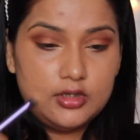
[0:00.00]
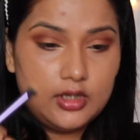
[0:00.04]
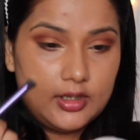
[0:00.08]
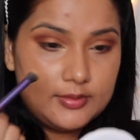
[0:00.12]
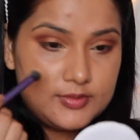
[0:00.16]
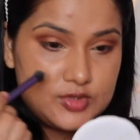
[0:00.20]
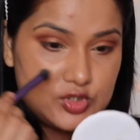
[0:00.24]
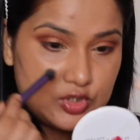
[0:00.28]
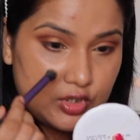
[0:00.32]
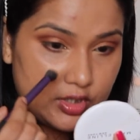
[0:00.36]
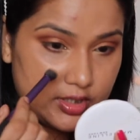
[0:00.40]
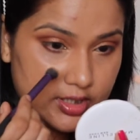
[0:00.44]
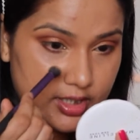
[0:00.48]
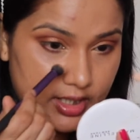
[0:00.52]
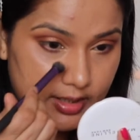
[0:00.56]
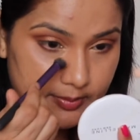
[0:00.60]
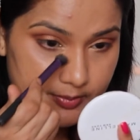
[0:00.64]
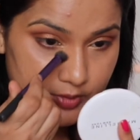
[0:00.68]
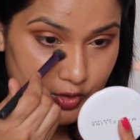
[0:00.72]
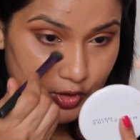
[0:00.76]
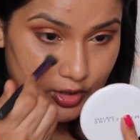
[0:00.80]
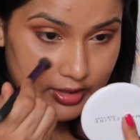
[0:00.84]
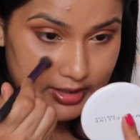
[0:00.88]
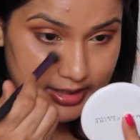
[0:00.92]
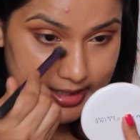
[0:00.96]
I'm sorry,
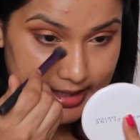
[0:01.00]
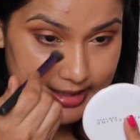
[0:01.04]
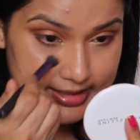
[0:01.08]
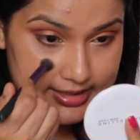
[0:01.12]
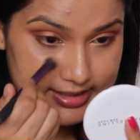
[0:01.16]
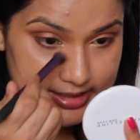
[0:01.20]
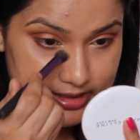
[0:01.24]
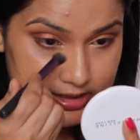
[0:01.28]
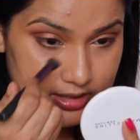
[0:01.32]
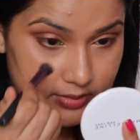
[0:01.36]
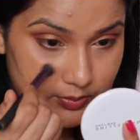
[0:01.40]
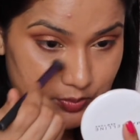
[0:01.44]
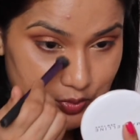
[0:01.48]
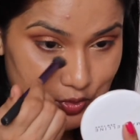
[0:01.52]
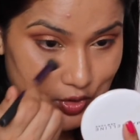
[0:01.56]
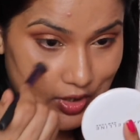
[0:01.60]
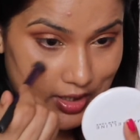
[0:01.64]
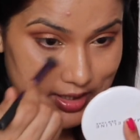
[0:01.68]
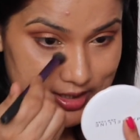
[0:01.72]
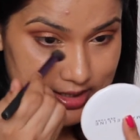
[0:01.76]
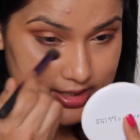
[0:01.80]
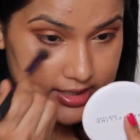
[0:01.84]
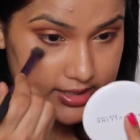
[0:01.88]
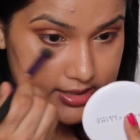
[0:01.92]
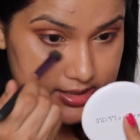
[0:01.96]
I'm not getting the
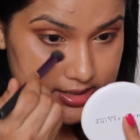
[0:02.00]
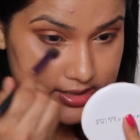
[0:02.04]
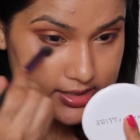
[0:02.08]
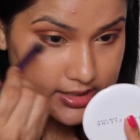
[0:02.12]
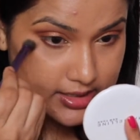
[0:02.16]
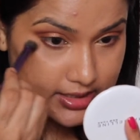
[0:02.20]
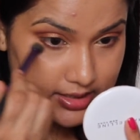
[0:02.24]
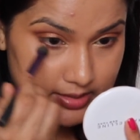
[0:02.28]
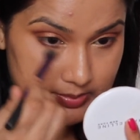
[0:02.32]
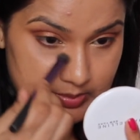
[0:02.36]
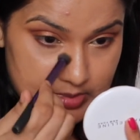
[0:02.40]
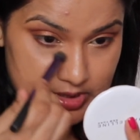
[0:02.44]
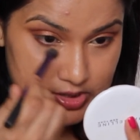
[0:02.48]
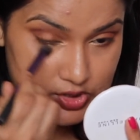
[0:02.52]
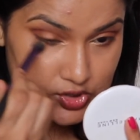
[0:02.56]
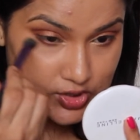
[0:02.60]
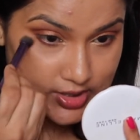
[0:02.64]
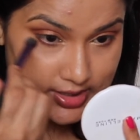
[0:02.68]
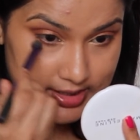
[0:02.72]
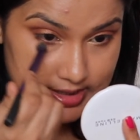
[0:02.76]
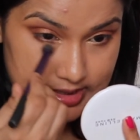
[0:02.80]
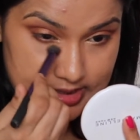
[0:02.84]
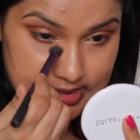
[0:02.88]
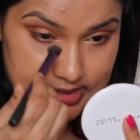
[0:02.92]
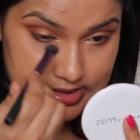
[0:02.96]
products
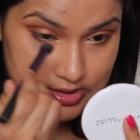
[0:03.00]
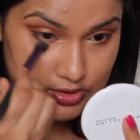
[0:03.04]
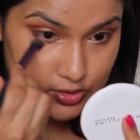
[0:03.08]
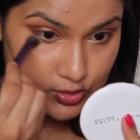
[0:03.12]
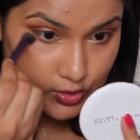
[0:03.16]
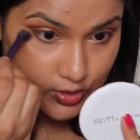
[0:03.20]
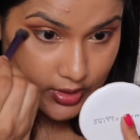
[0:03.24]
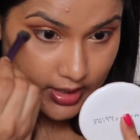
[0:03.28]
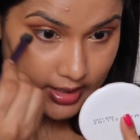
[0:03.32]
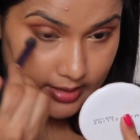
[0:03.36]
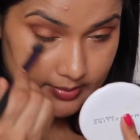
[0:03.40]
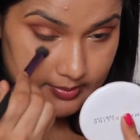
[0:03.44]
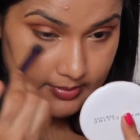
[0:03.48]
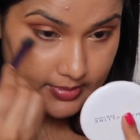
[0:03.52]
immediately, so I